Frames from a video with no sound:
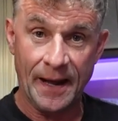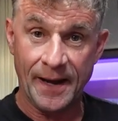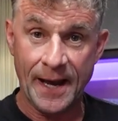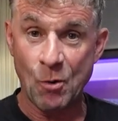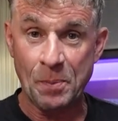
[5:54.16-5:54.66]

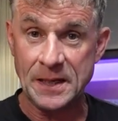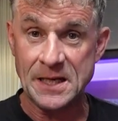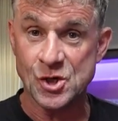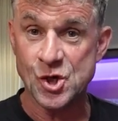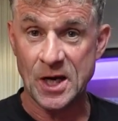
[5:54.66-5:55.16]

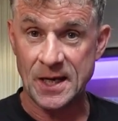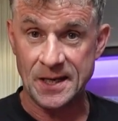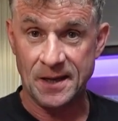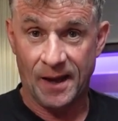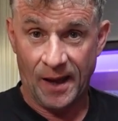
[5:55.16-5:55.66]

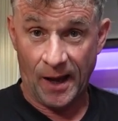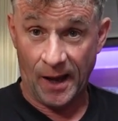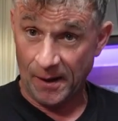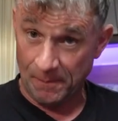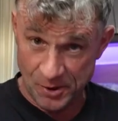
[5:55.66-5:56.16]
LPG
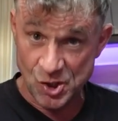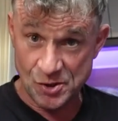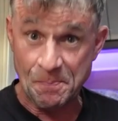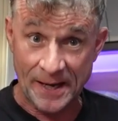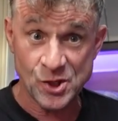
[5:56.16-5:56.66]

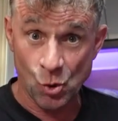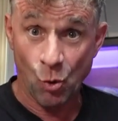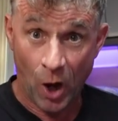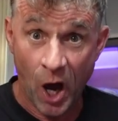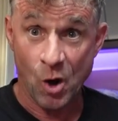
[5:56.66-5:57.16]

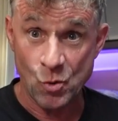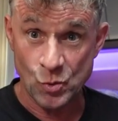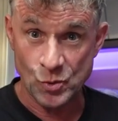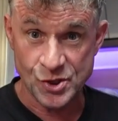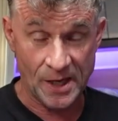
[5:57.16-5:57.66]
special
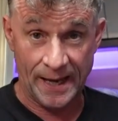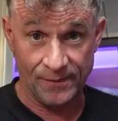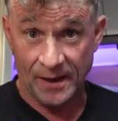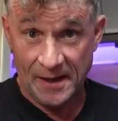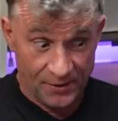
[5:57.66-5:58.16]
hose,
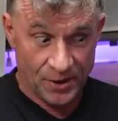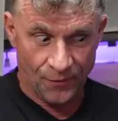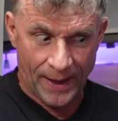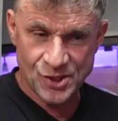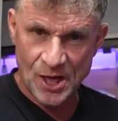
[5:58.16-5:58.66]
and you know,
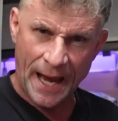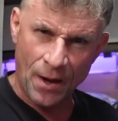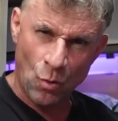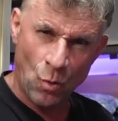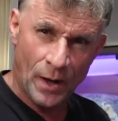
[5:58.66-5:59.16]
that's
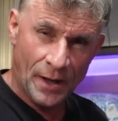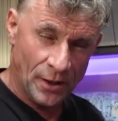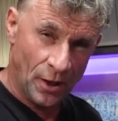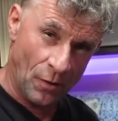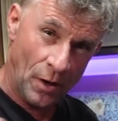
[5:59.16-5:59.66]
how,
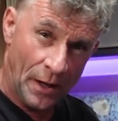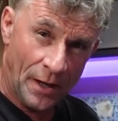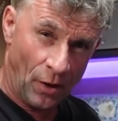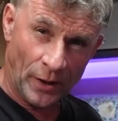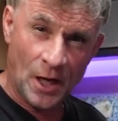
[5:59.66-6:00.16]
you know,
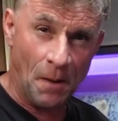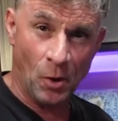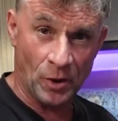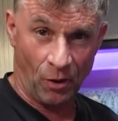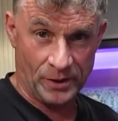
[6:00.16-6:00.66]
like, come
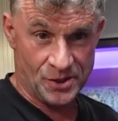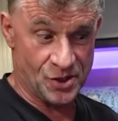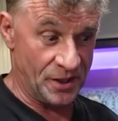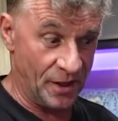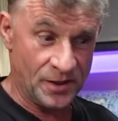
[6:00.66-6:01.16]
on
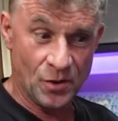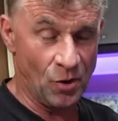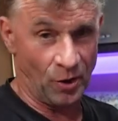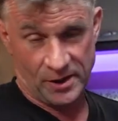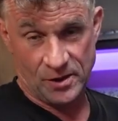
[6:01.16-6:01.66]
guys, you know, you're
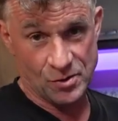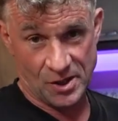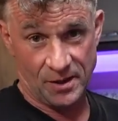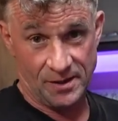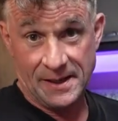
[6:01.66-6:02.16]
not going to use
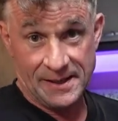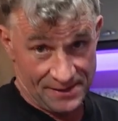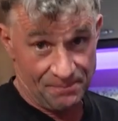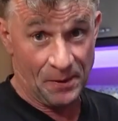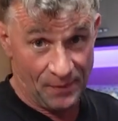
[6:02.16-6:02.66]

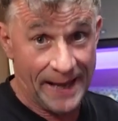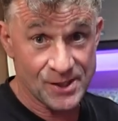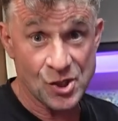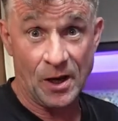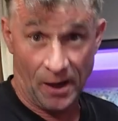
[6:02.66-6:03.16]
but
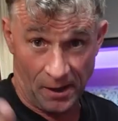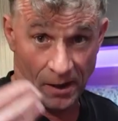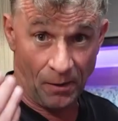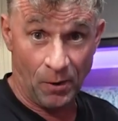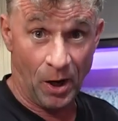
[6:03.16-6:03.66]
that's
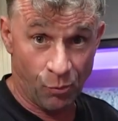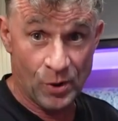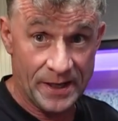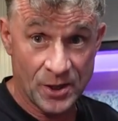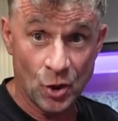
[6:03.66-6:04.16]
a
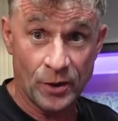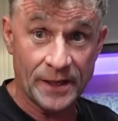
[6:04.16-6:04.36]
really good